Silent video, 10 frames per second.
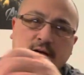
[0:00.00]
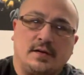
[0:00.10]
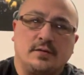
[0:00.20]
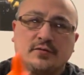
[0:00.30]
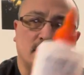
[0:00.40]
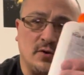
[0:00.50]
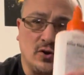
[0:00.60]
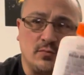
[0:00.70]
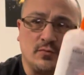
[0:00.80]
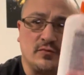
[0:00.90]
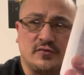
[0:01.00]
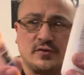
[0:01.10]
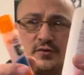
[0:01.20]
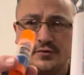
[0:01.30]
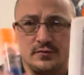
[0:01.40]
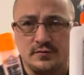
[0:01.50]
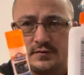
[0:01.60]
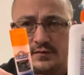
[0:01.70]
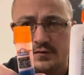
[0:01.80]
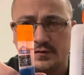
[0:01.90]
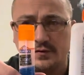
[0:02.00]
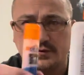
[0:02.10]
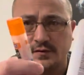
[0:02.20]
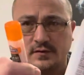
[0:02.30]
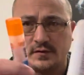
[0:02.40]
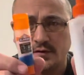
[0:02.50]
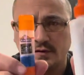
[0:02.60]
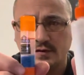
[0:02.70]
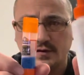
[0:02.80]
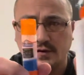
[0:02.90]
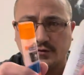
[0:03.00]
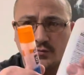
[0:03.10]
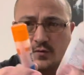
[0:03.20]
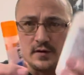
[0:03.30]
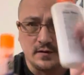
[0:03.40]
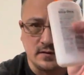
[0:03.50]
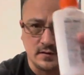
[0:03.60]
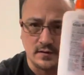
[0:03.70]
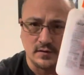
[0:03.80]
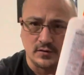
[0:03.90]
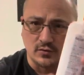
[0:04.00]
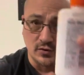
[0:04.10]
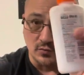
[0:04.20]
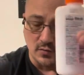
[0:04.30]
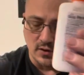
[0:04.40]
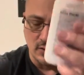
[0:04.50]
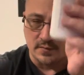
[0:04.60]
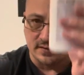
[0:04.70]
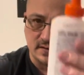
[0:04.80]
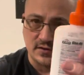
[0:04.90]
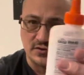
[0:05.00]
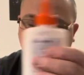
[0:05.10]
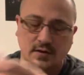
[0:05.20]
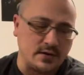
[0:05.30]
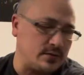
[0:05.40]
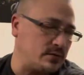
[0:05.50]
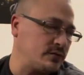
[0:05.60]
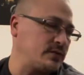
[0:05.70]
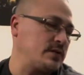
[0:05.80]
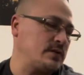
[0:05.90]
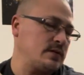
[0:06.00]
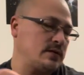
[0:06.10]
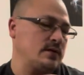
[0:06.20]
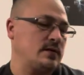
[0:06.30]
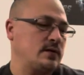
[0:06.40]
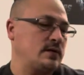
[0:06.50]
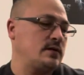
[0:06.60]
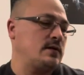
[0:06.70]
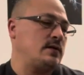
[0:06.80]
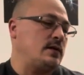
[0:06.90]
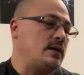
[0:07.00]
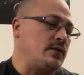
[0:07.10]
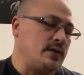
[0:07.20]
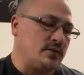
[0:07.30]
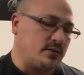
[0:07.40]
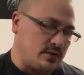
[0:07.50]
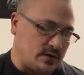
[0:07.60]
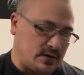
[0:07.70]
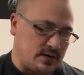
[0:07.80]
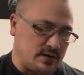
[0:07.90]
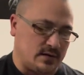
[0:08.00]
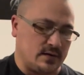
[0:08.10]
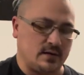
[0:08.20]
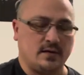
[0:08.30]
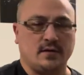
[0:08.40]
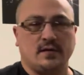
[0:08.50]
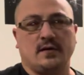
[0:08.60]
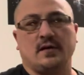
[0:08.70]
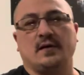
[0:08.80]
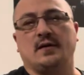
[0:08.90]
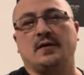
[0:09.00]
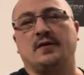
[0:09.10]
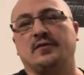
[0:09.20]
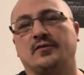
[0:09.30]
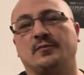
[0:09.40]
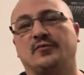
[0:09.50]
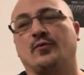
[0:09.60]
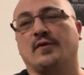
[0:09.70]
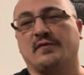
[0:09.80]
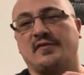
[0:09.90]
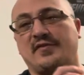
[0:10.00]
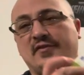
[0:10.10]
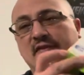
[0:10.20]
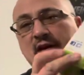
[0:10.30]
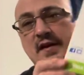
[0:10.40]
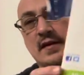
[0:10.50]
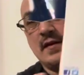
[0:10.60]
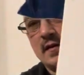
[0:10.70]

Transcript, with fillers: either some Elmer's glue, either one, a little glue will help. That's actually what I used. And then you're gonna need some sort of thick